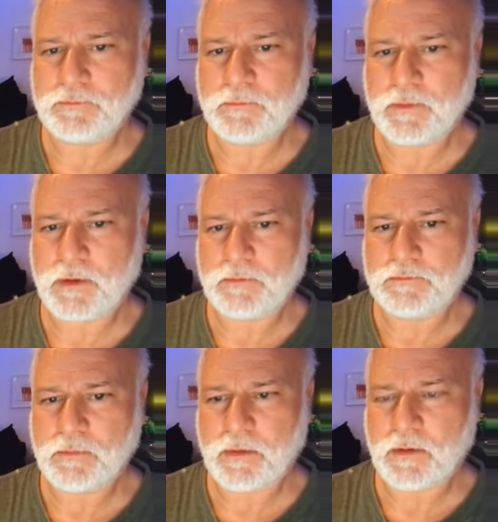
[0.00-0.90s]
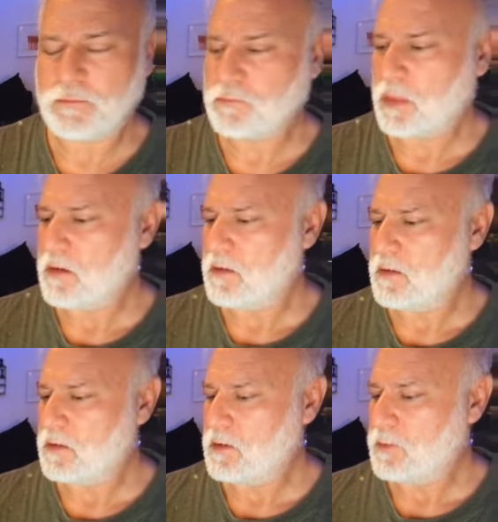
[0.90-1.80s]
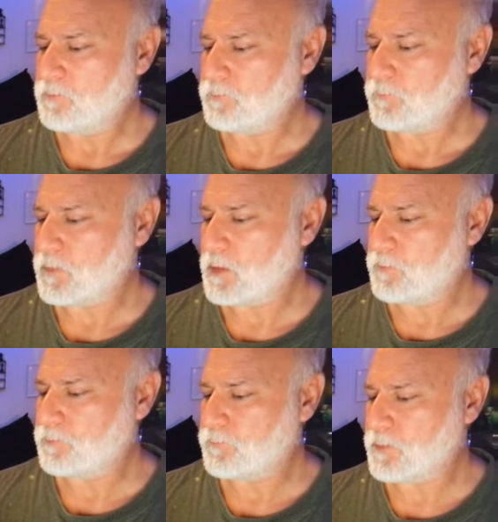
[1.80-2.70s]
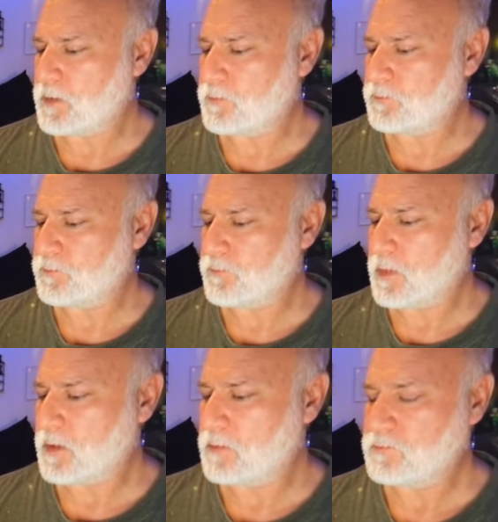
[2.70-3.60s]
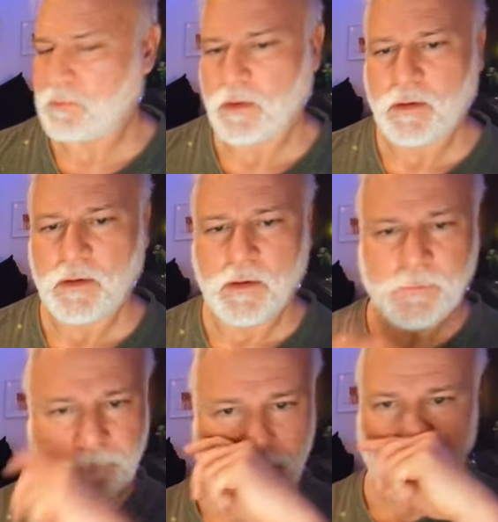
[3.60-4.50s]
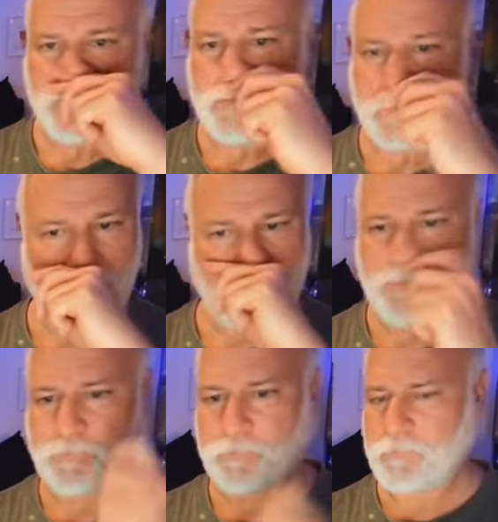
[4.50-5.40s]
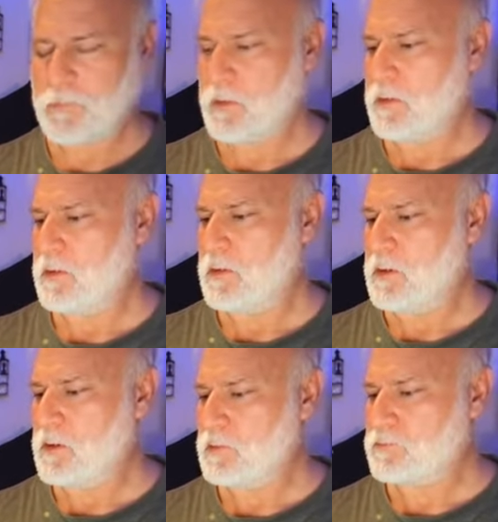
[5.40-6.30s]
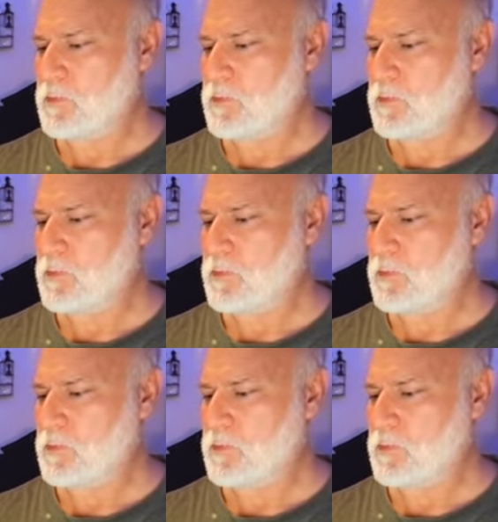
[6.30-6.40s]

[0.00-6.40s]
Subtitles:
Oh, this was... Oh, it's a bitter... It's a bitter, bitter thing. But I like it.